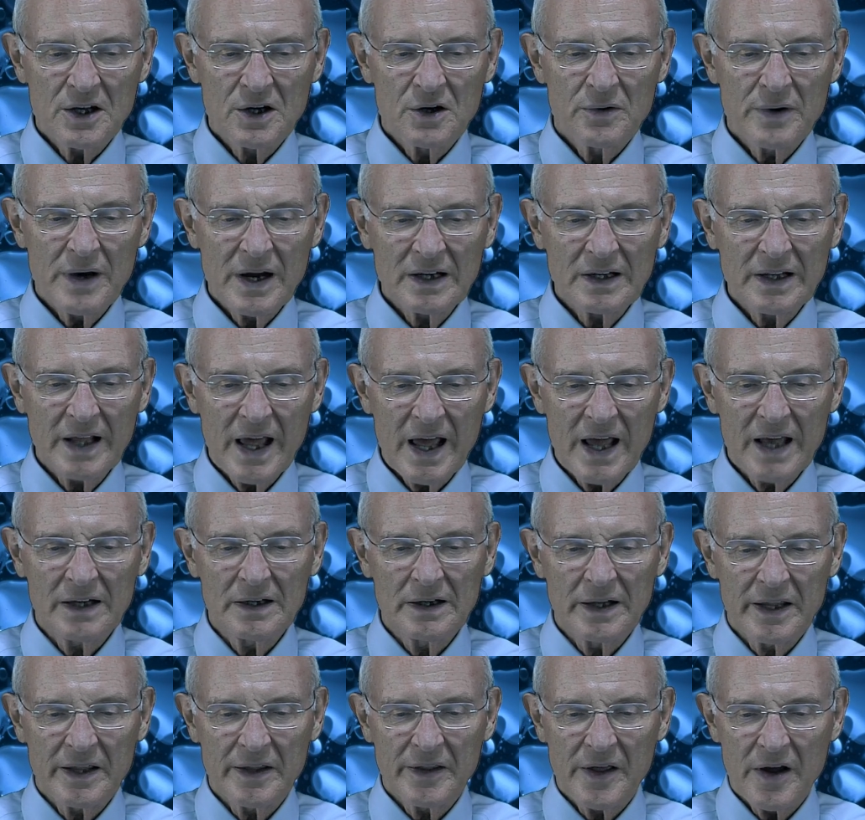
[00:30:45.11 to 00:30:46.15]
correct
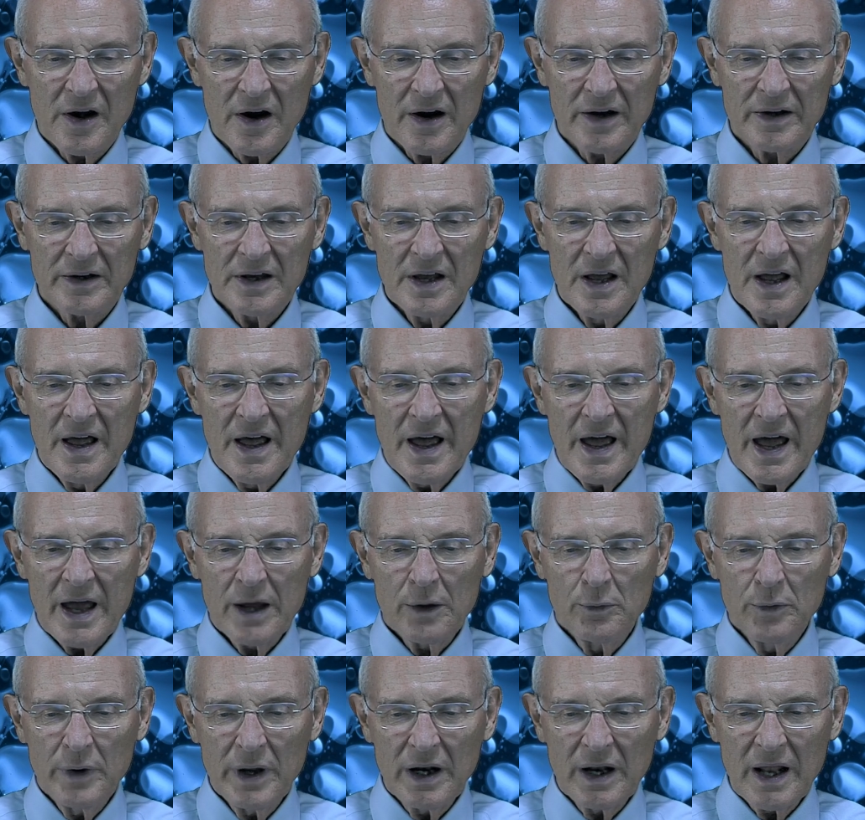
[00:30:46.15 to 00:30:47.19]
handling of the ark and
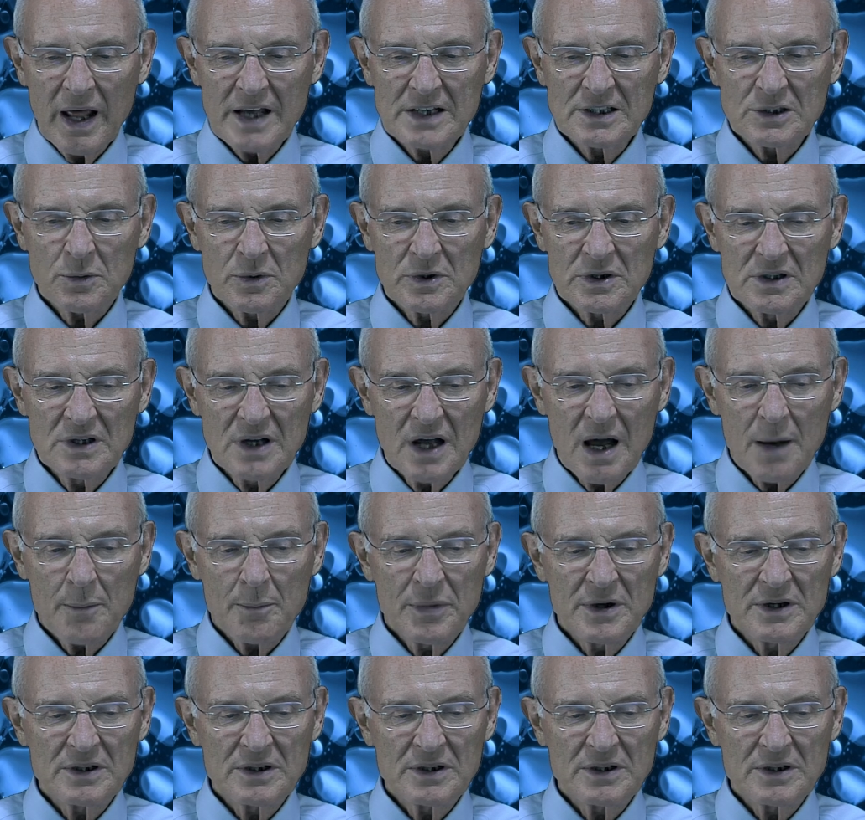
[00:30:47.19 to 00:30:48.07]
realized it was not